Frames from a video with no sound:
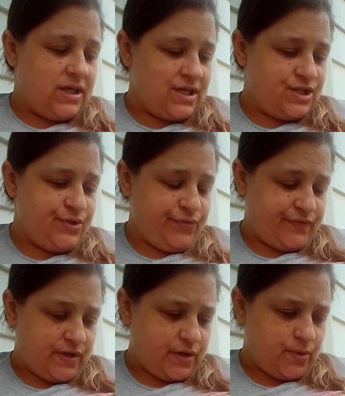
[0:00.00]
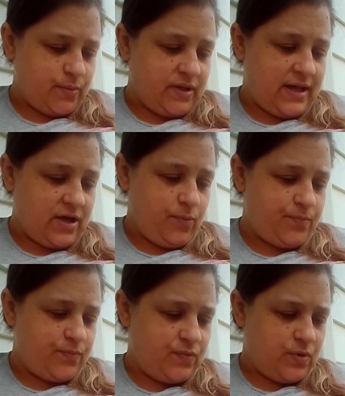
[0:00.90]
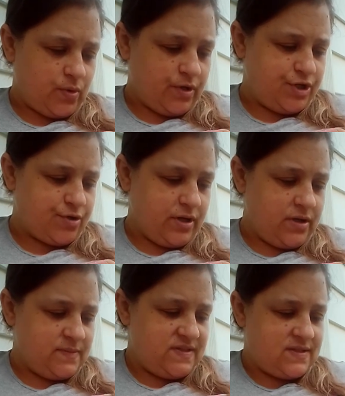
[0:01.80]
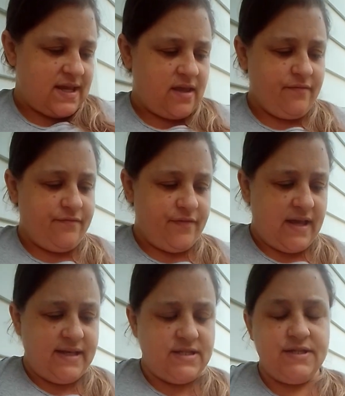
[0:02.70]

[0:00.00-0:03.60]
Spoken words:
into flow will help your dreams take flight.